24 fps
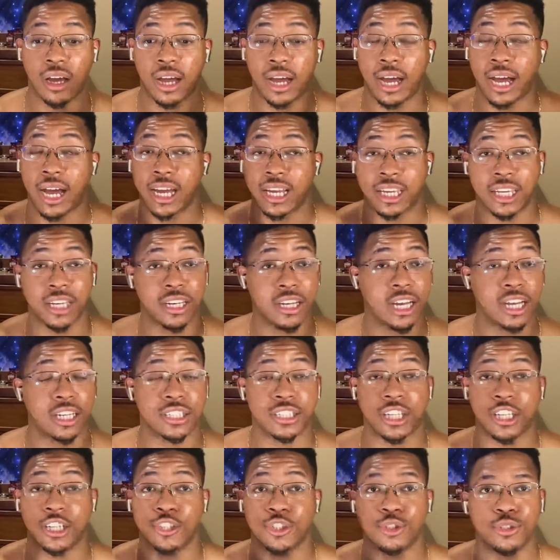I cannot
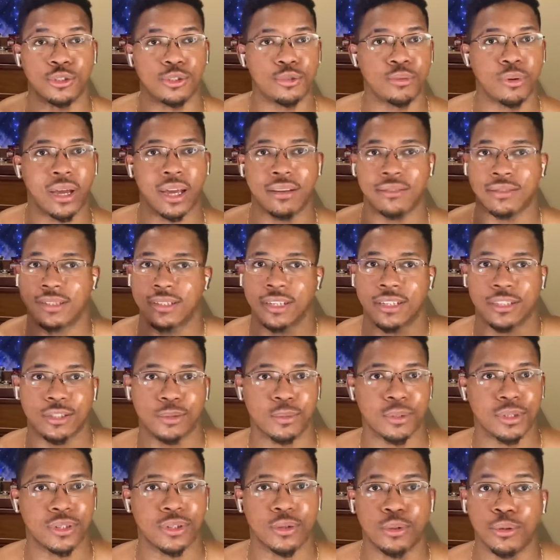change who you have sex
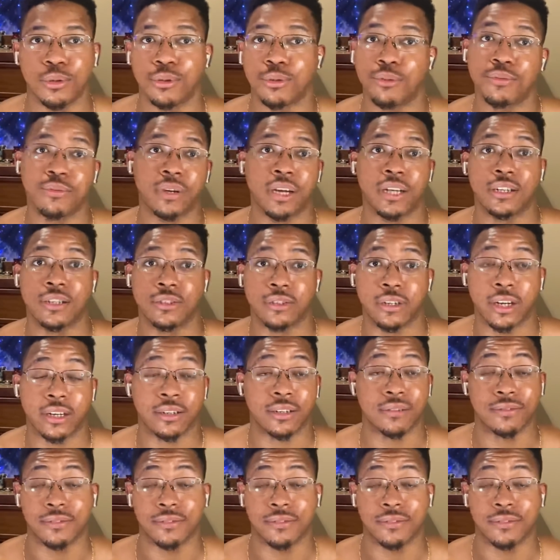with or who you find attractive.